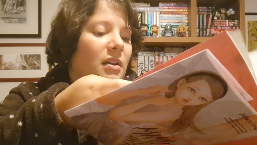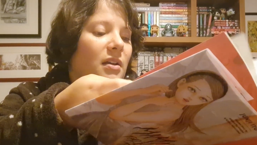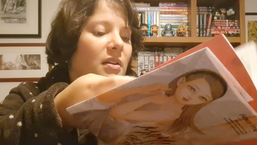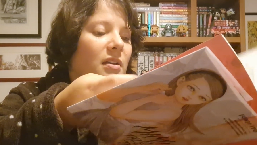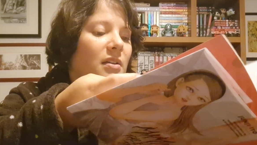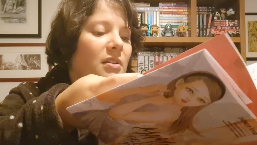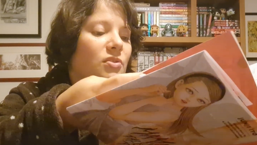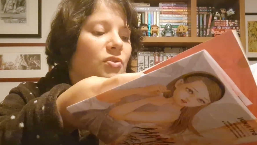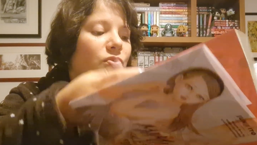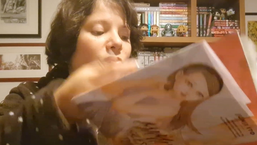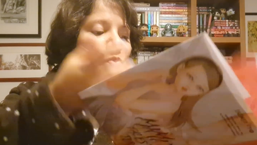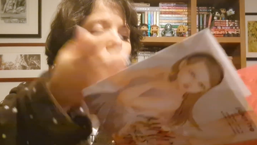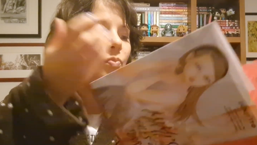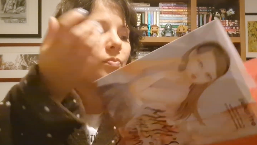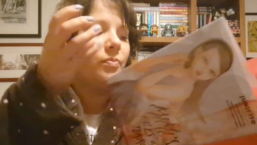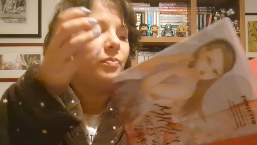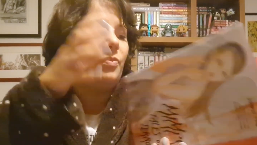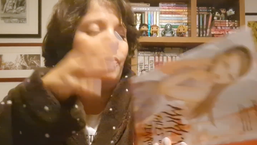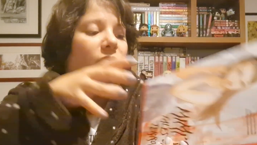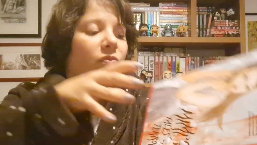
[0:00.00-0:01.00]
is
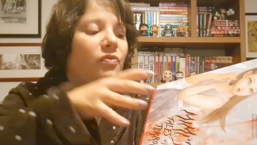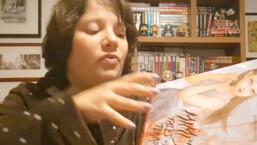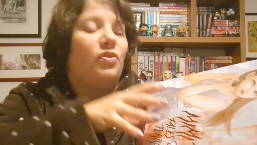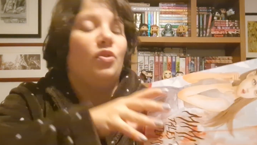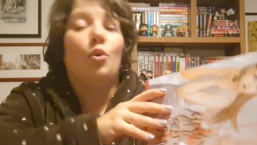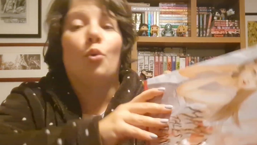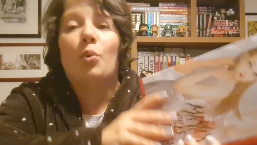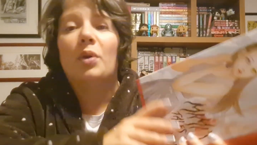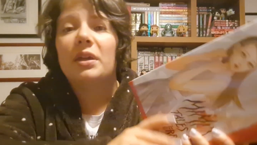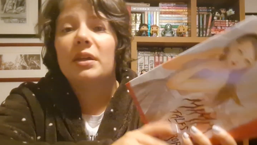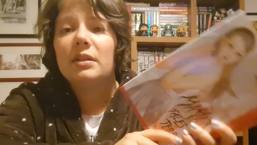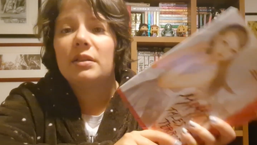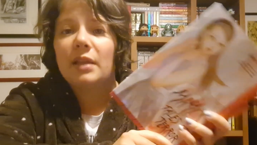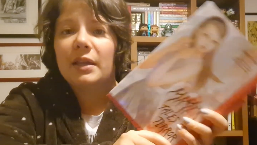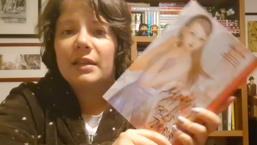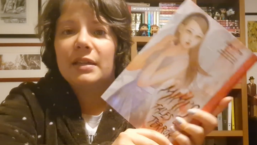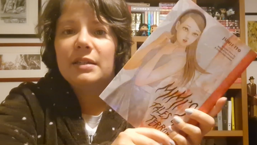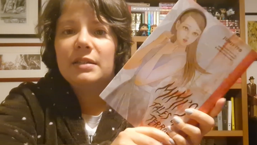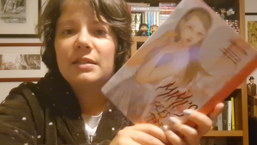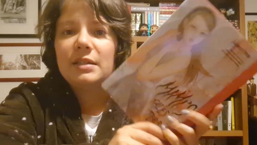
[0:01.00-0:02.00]
viewing,
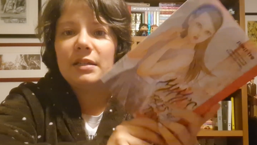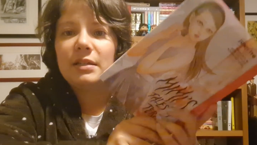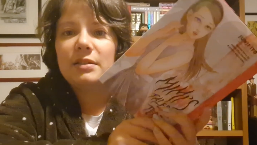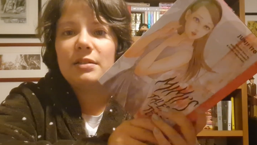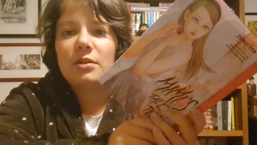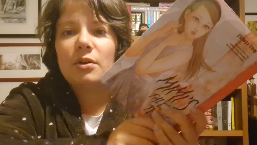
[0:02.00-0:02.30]
like he did